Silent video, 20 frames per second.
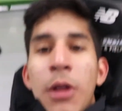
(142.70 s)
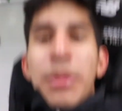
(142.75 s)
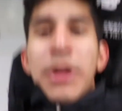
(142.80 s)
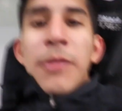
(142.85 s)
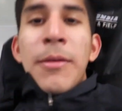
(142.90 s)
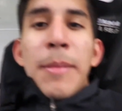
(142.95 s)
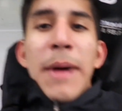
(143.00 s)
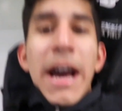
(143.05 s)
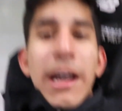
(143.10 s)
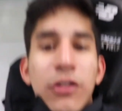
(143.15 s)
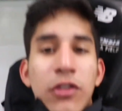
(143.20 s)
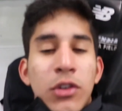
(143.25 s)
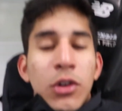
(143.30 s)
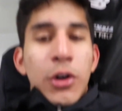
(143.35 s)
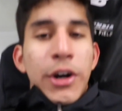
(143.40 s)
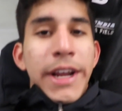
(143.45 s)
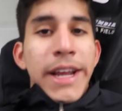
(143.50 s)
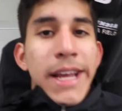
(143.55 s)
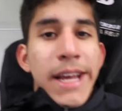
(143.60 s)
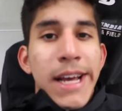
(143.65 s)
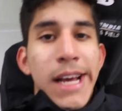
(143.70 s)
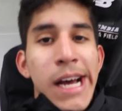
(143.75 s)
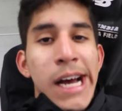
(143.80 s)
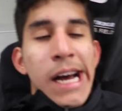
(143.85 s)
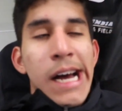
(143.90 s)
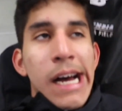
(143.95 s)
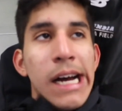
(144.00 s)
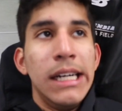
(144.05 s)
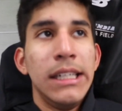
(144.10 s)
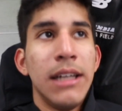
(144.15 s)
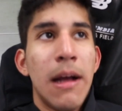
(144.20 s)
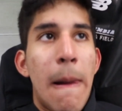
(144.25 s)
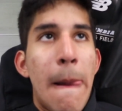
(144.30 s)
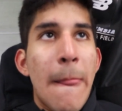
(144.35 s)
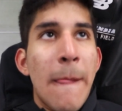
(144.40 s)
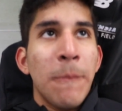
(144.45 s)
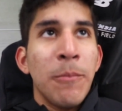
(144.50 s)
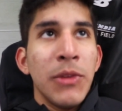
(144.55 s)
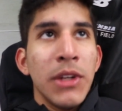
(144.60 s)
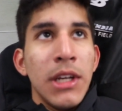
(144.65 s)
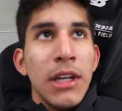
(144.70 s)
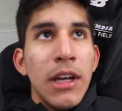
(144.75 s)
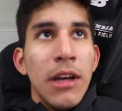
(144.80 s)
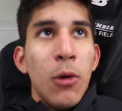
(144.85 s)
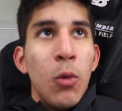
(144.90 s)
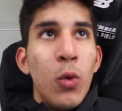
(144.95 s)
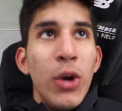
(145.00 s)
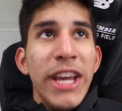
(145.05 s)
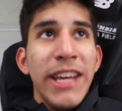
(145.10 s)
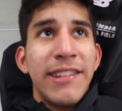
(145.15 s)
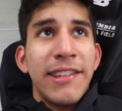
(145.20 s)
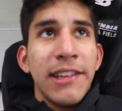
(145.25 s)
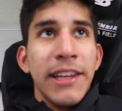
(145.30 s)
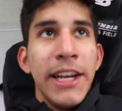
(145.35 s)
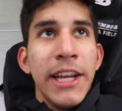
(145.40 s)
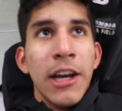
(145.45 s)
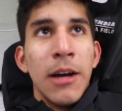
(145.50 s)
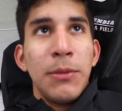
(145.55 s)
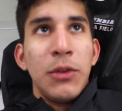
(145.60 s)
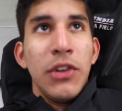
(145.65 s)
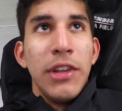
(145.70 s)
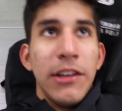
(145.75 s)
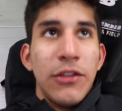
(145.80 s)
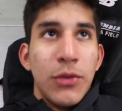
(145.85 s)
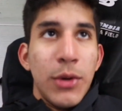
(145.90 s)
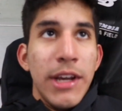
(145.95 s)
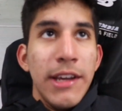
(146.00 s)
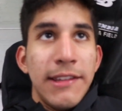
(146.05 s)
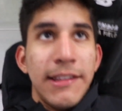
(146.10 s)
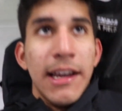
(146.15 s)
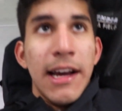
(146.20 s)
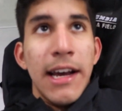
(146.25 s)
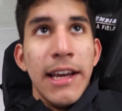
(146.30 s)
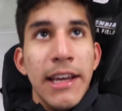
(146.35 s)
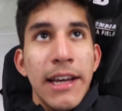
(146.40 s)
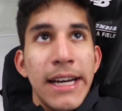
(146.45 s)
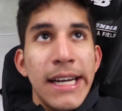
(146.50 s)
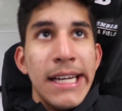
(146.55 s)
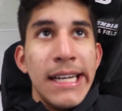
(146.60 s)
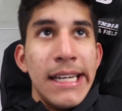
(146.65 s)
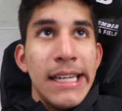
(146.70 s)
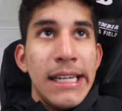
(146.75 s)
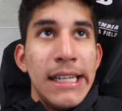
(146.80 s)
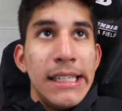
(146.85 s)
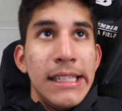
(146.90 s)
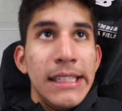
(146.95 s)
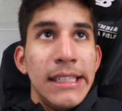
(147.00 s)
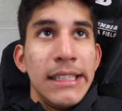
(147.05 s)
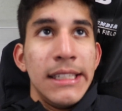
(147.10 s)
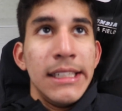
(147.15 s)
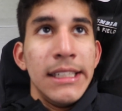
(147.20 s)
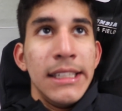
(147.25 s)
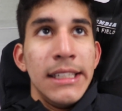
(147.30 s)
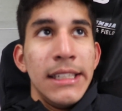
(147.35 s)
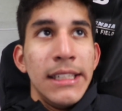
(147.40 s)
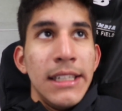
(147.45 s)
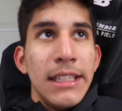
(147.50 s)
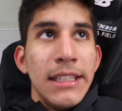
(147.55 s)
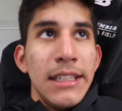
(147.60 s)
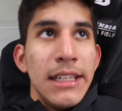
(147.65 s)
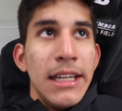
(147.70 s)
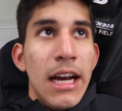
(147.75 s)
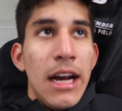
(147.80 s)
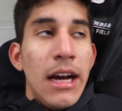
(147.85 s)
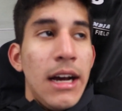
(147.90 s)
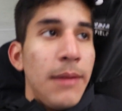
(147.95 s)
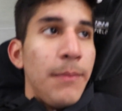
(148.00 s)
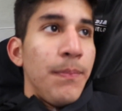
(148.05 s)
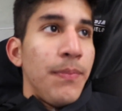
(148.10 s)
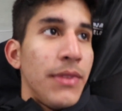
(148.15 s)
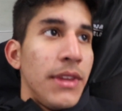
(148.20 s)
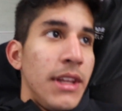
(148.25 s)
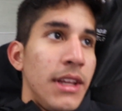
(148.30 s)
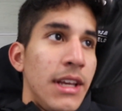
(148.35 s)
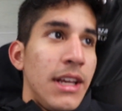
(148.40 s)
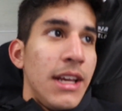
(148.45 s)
little bit of a backstory. Uh, weeks leading up to this race, I uh, talked a lot of